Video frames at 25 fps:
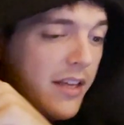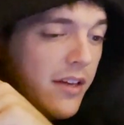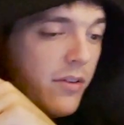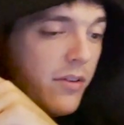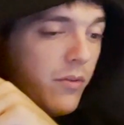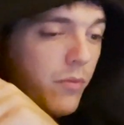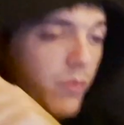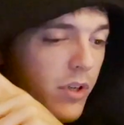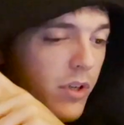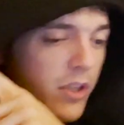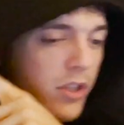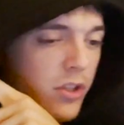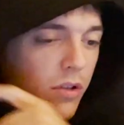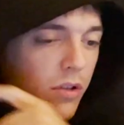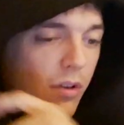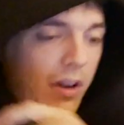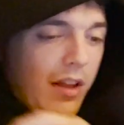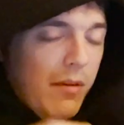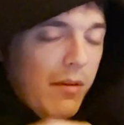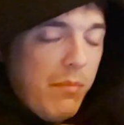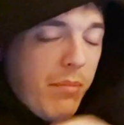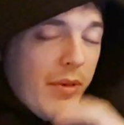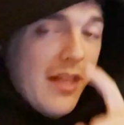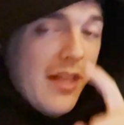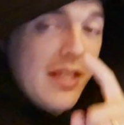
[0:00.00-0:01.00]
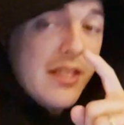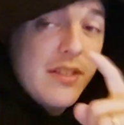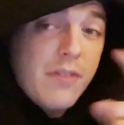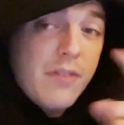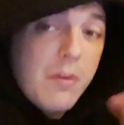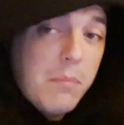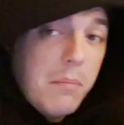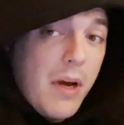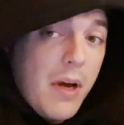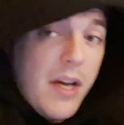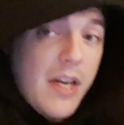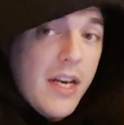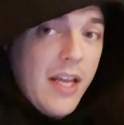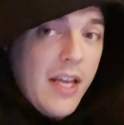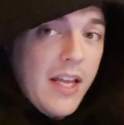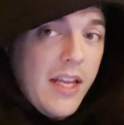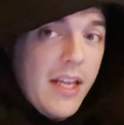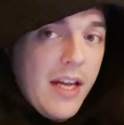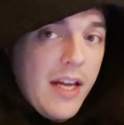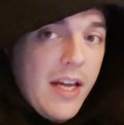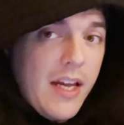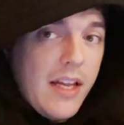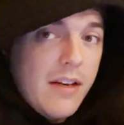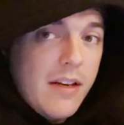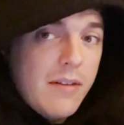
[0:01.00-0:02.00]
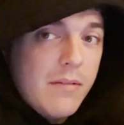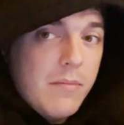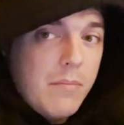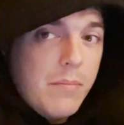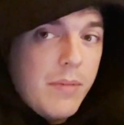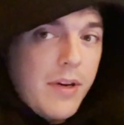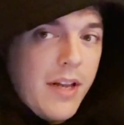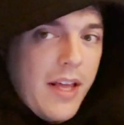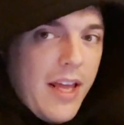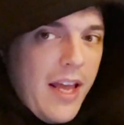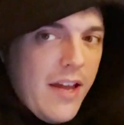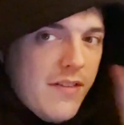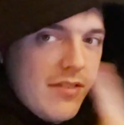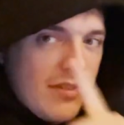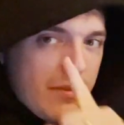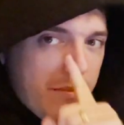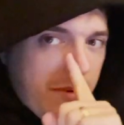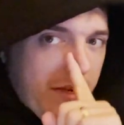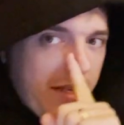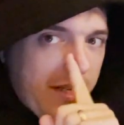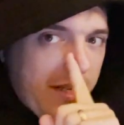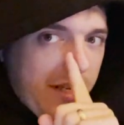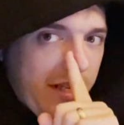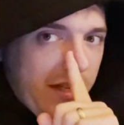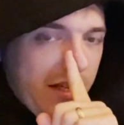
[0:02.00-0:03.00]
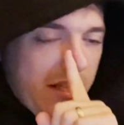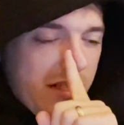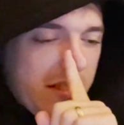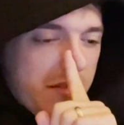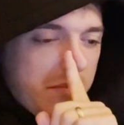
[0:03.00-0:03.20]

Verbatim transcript: We just don't have plans for Monday yet, but I have some ideas.